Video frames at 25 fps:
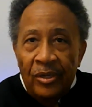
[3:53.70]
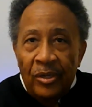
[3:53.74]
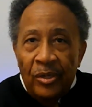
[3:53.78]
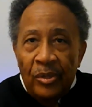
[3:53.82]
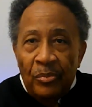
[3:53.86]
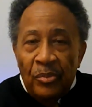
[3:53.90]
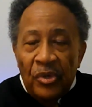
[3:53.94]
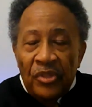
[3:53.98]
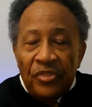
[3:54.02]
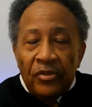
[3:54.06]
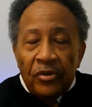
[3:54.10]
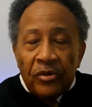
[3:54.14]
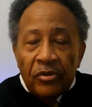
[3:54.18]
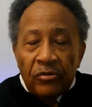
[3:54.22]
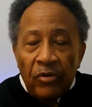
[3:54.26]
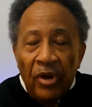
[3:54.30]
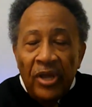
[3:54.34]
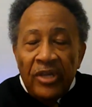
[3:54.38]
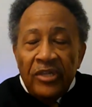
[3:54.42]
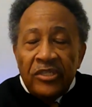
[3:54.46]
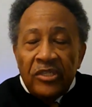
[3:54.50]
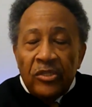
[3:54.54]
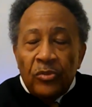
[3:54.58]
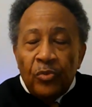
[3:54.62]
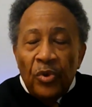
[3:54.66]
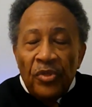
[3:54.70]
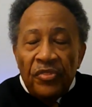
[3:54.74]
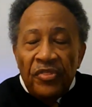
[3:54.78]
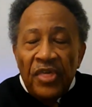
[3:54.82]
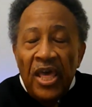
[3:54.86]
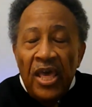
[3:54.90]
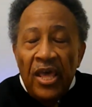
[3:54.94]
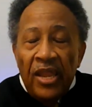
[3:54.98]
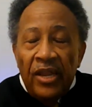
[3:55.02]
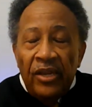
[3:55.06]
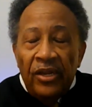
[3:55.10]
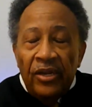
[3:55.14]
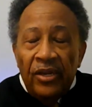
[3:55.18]
but the Christ
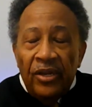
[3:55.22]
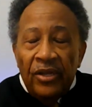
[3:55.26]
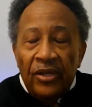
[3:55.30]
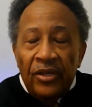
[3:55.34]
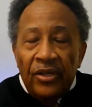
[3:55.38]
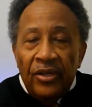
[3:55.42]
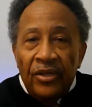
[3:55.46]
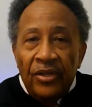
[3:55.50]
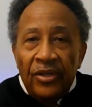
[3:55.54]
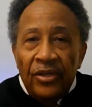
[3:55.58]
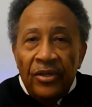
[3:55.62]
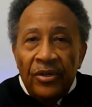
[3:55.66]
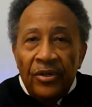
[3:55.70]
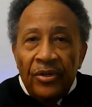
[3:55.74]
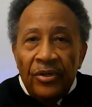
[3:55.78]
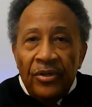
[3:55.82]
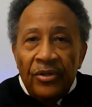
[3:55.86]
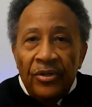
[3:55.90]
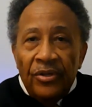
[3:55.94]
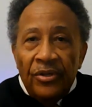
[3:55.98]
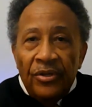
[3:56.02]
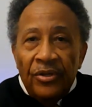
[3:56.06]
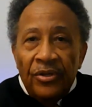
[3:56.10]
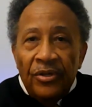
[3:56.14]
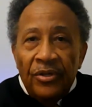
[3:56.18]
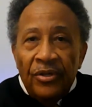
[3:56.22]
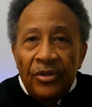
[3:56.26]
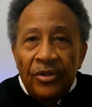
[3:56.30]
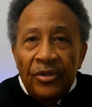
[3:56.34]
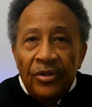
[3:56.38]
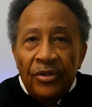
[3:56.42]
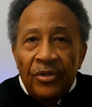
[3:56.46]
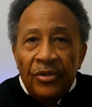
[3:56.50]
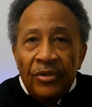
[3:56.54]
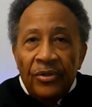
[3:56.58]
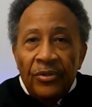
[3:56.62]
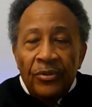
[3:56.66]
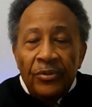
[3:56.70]
within
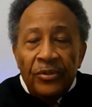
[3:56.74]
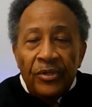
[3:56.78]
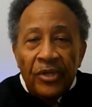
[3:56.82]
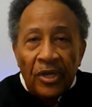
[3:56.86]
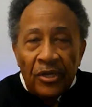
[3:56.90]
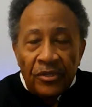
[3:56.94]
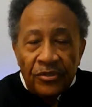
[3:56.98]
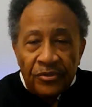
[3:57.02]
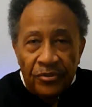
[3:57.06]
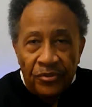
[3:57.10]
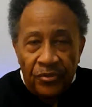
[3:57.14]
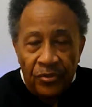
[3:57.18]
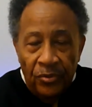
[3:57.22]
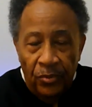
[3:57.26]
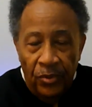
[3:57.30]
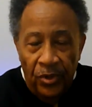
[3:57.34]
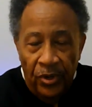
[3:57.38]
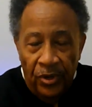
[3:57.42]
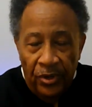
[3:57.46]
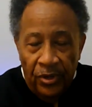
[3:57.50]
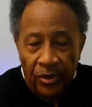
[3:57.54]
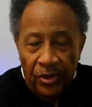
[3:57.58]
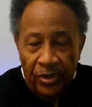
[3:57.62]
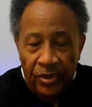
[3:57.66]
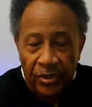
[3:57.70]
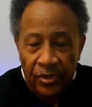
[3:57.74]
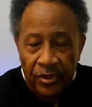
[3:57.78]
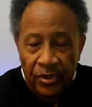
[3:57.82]
who does the work.